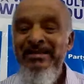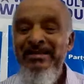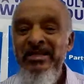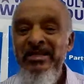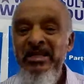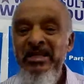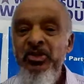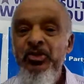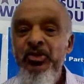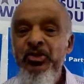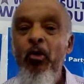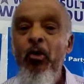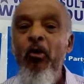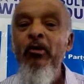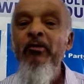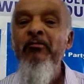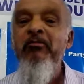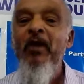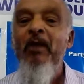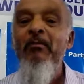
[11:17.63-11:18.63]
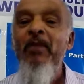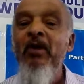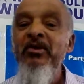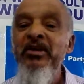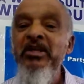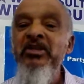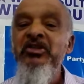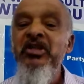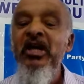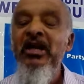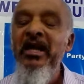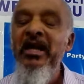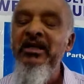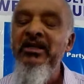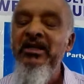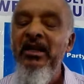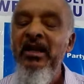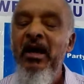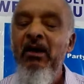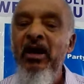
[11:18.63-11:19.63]
is drawn from our intellect and
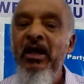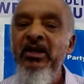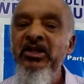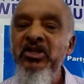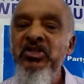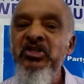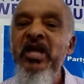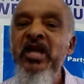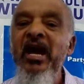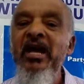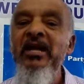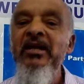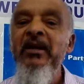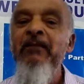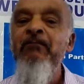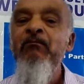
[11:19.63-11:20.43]
our understanding,